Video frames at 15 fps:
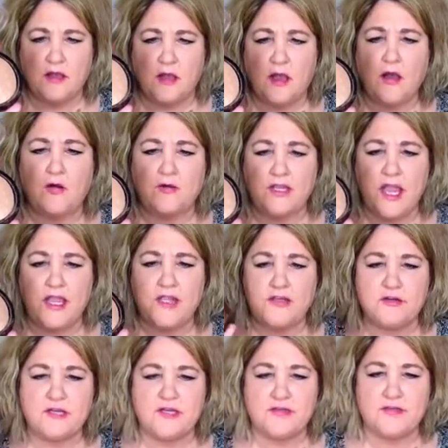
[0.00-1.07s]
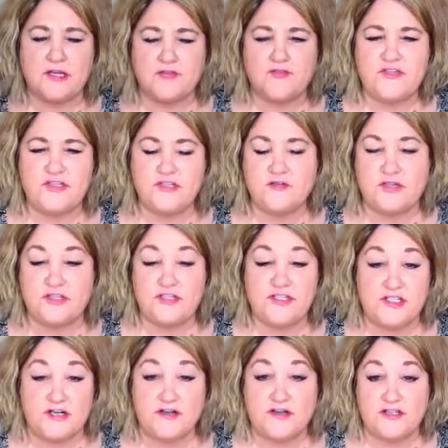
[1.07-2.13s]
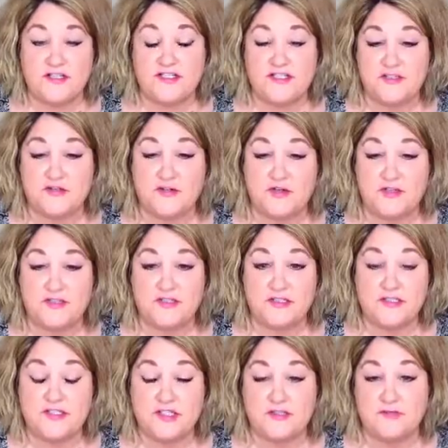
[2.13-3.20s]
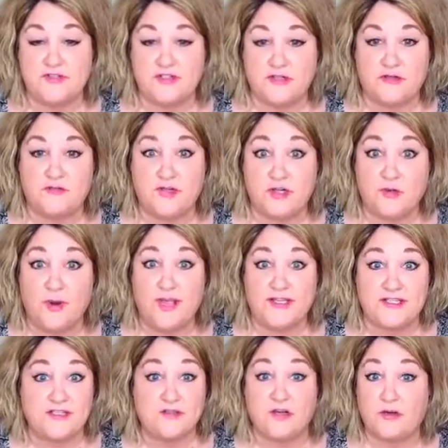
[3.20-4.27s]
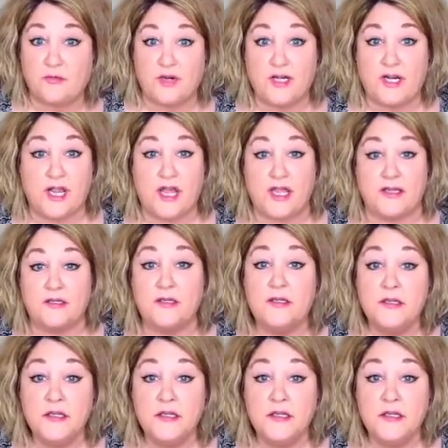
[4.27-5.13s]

Oh yeah, you can, if you can share this to her since it was her request, you go right ahead.